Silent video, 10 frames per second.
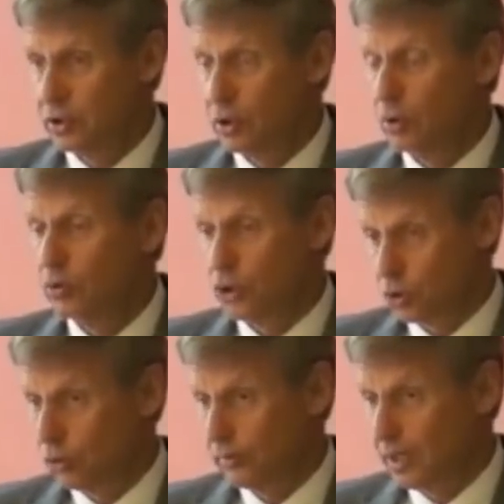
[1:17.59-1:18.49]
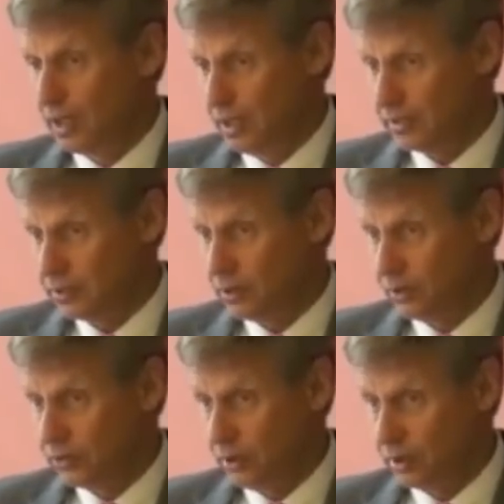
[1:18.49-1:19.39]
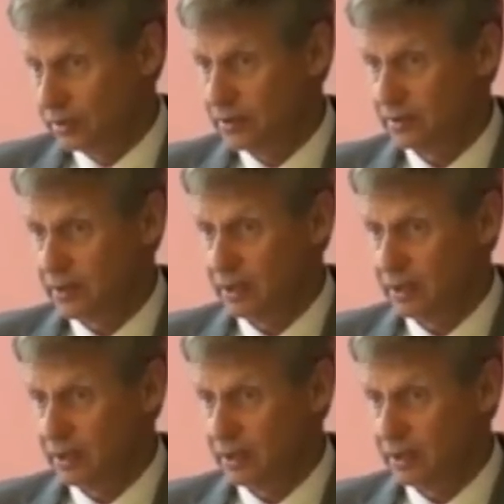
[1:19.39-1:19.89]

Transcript: ago decriminalized all drugs. Mm-hmm.